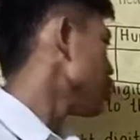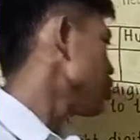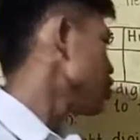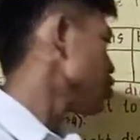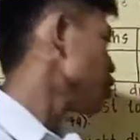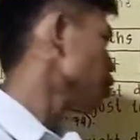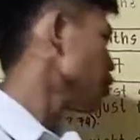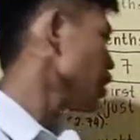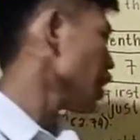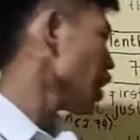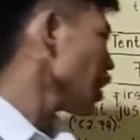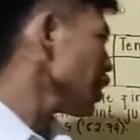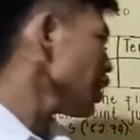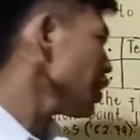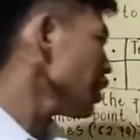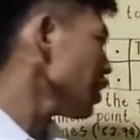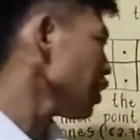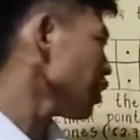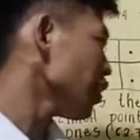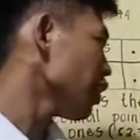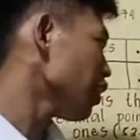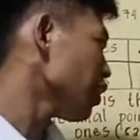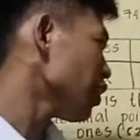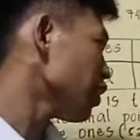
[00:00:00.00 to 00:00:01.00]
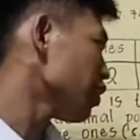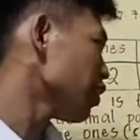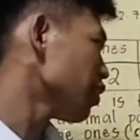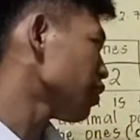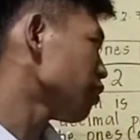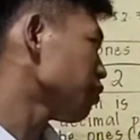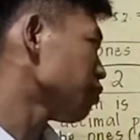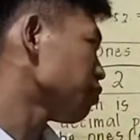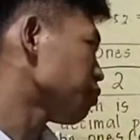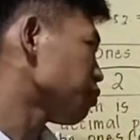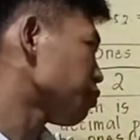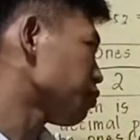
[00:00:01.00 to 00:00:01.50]
So 9.
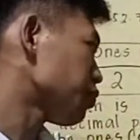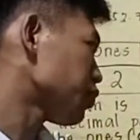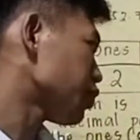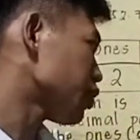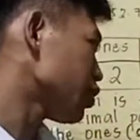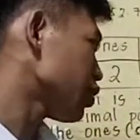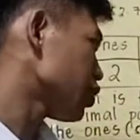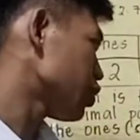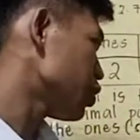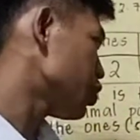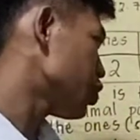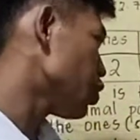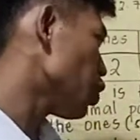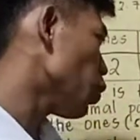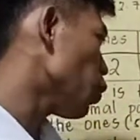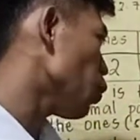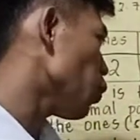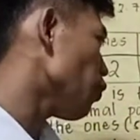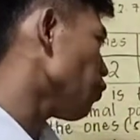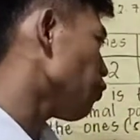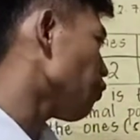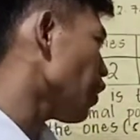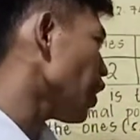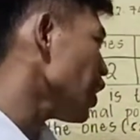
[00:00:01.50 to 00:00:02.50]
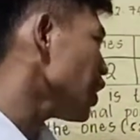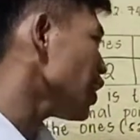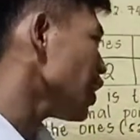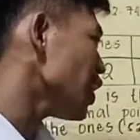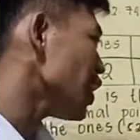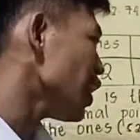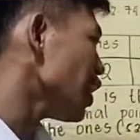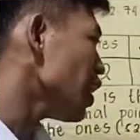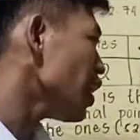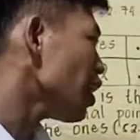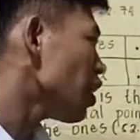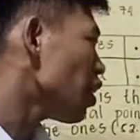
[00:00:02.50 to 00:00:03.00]
So
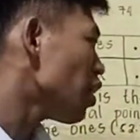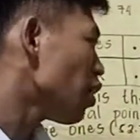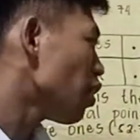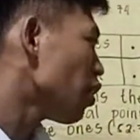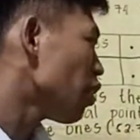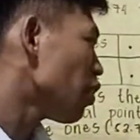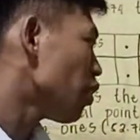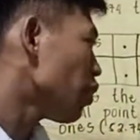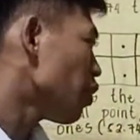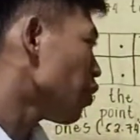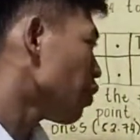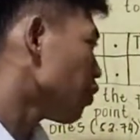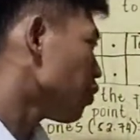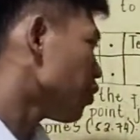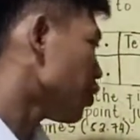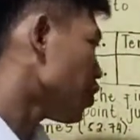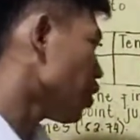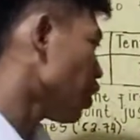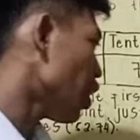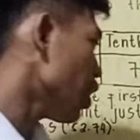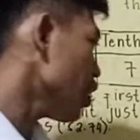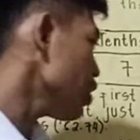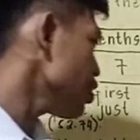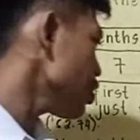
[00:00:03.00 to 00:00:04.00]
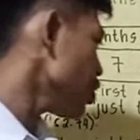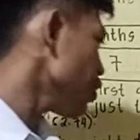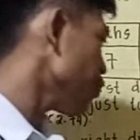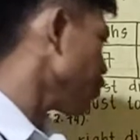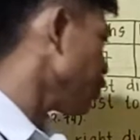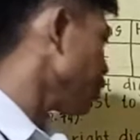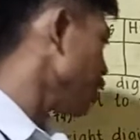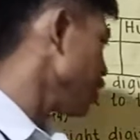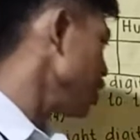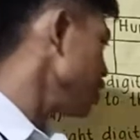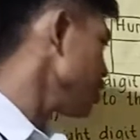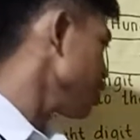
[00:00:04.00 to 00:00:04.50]
finally, the answer
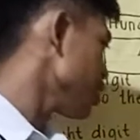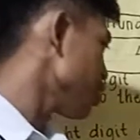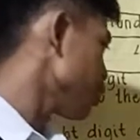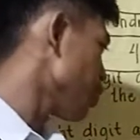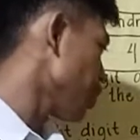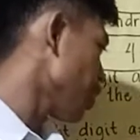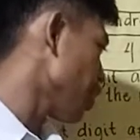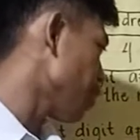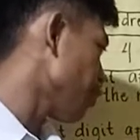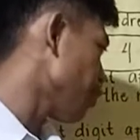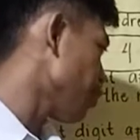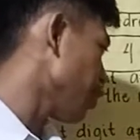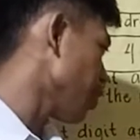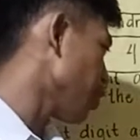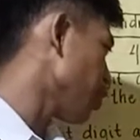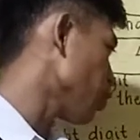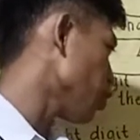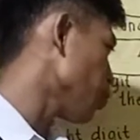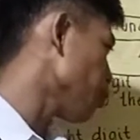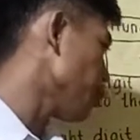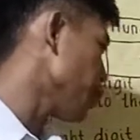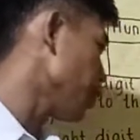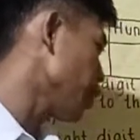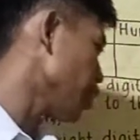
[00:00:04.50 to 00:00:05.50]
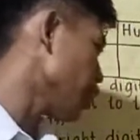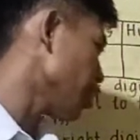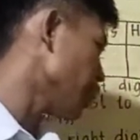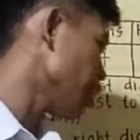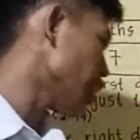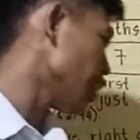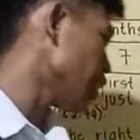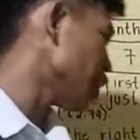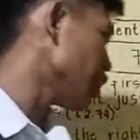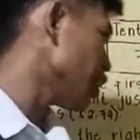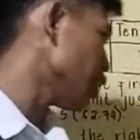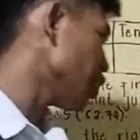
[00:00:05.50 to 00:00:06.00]
for this is
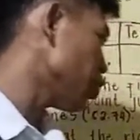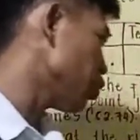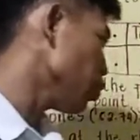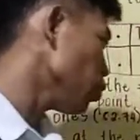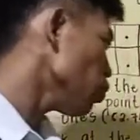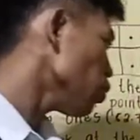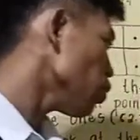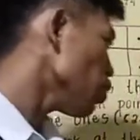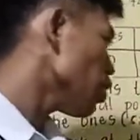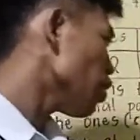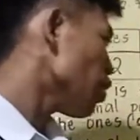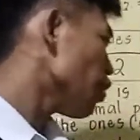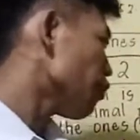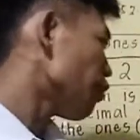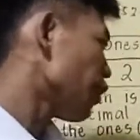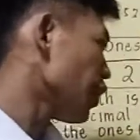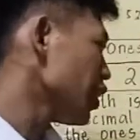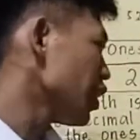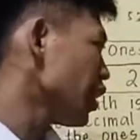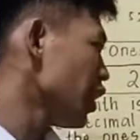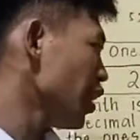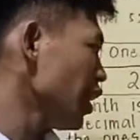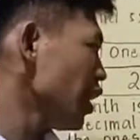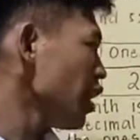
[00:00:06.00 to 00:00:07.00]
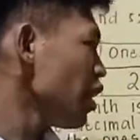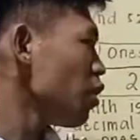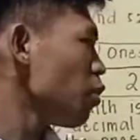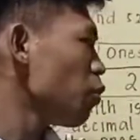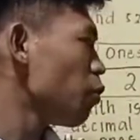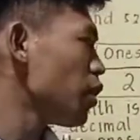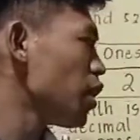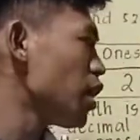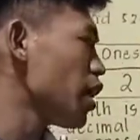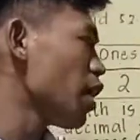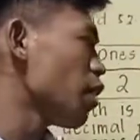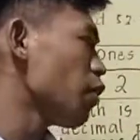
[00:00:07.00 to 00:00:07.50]
342.902. Finally,
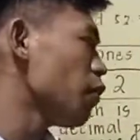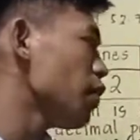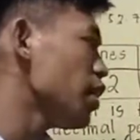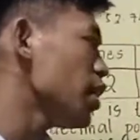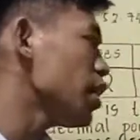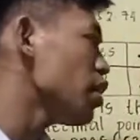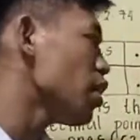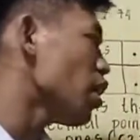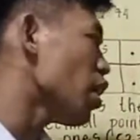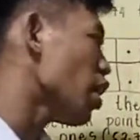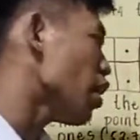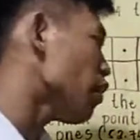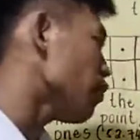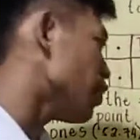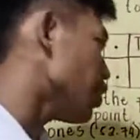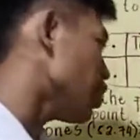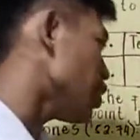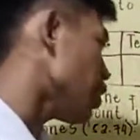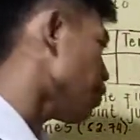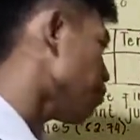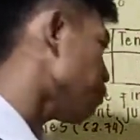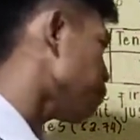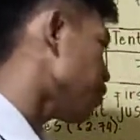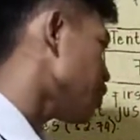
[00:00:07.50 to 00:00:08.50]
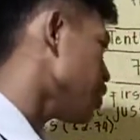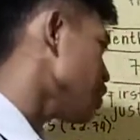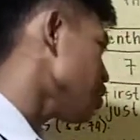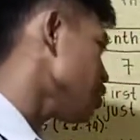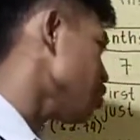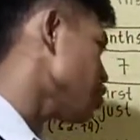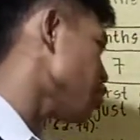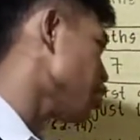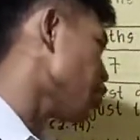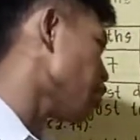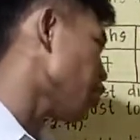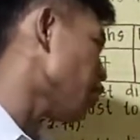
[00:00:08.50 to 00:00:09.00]
we get rid of the numbers
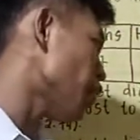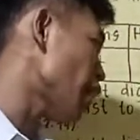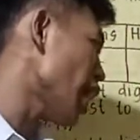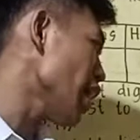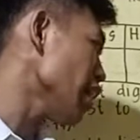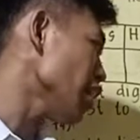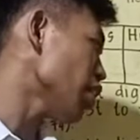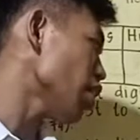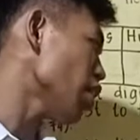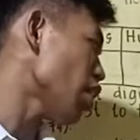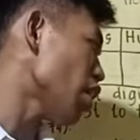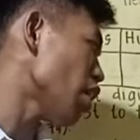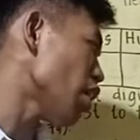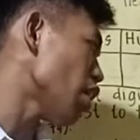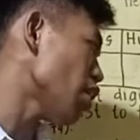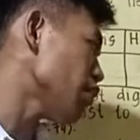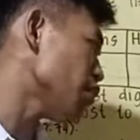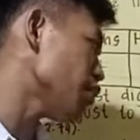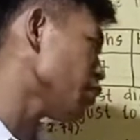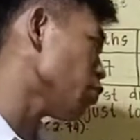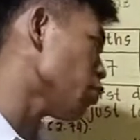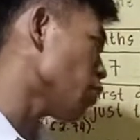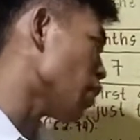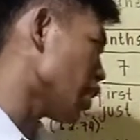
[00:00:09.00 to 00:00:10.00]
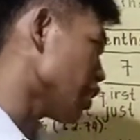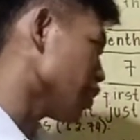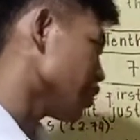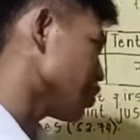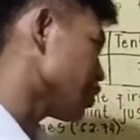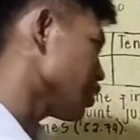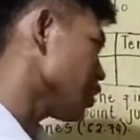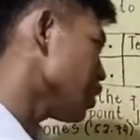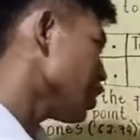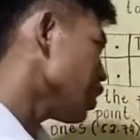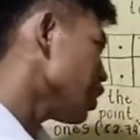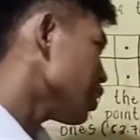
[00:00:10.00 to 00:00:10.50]
to the right of the ones,
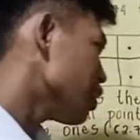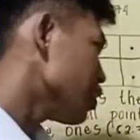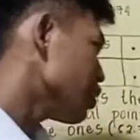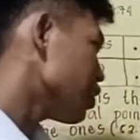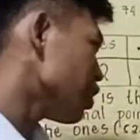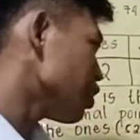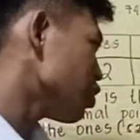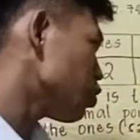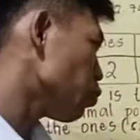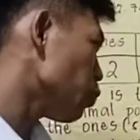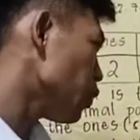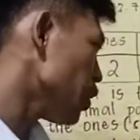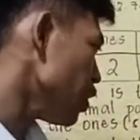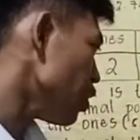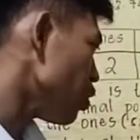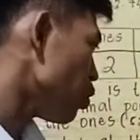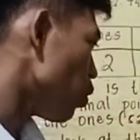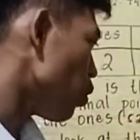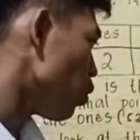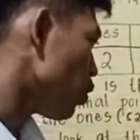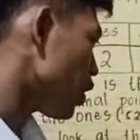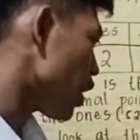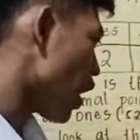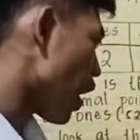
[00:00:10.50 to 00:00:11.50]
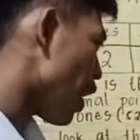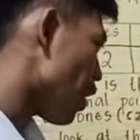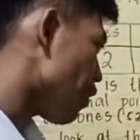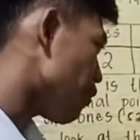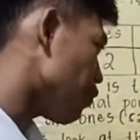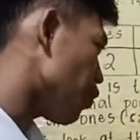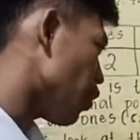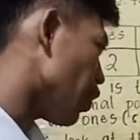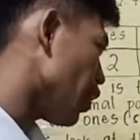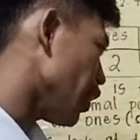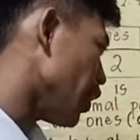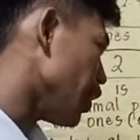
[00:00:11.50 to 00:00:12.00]
since we don't have
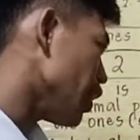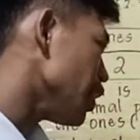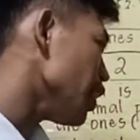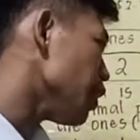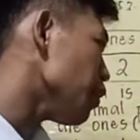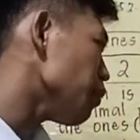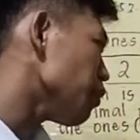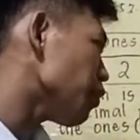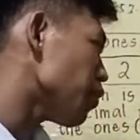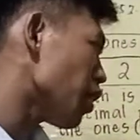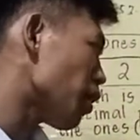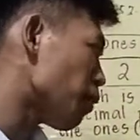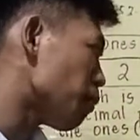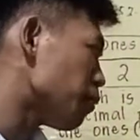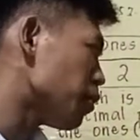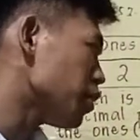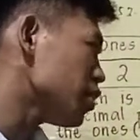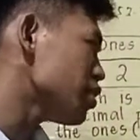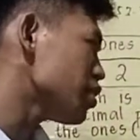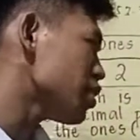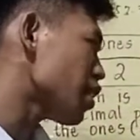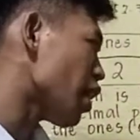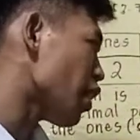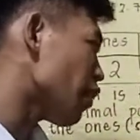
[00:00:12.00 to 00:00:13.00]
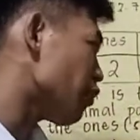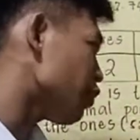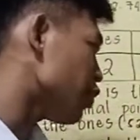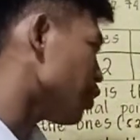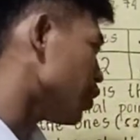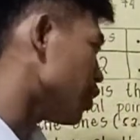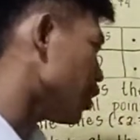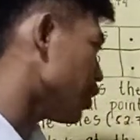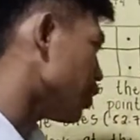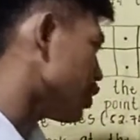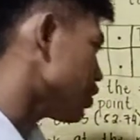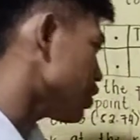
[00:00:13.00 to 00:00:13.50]
any numbers after
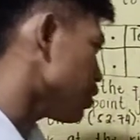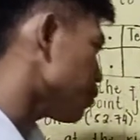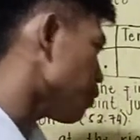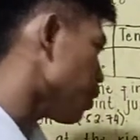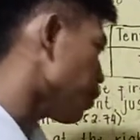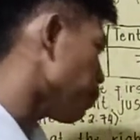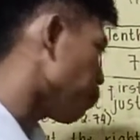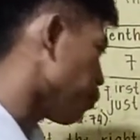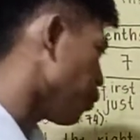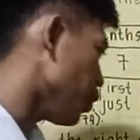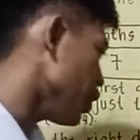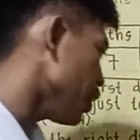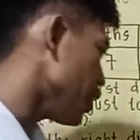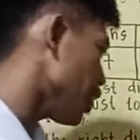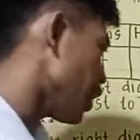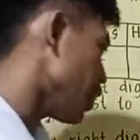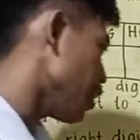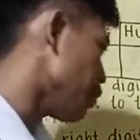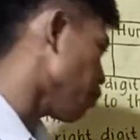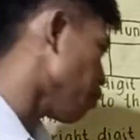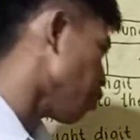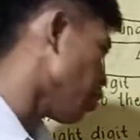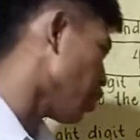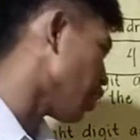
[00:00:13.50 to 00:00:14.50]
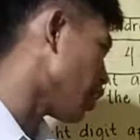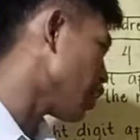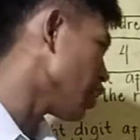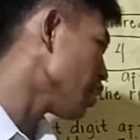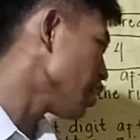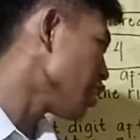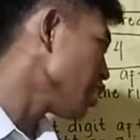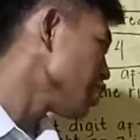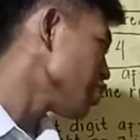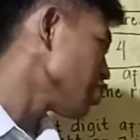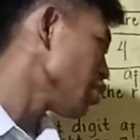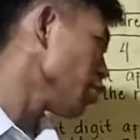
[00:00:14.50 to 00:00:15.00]
the decimal point anymore.
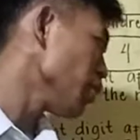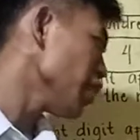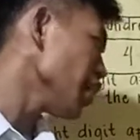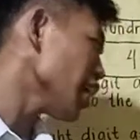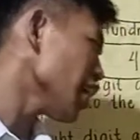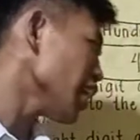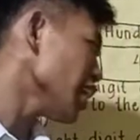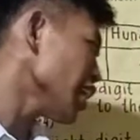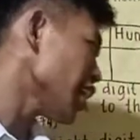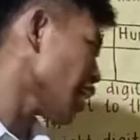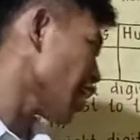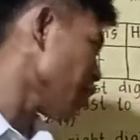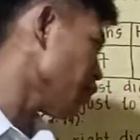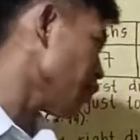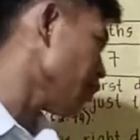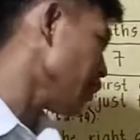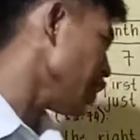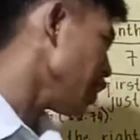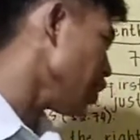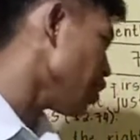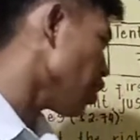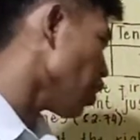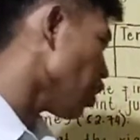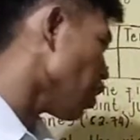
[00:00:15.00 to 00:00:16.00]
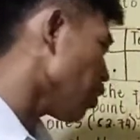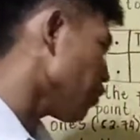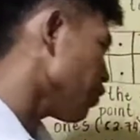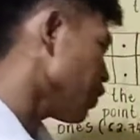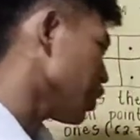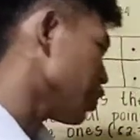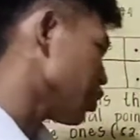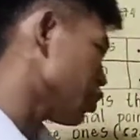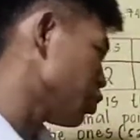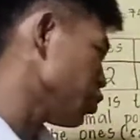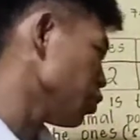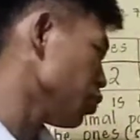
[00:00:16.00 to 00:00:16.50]
So we can get rid of
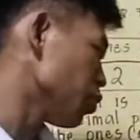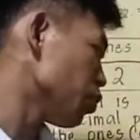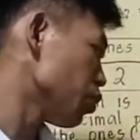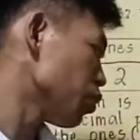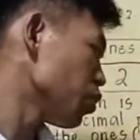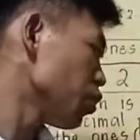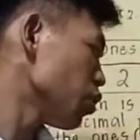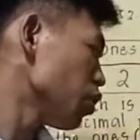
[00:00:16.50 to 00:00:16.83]
it too.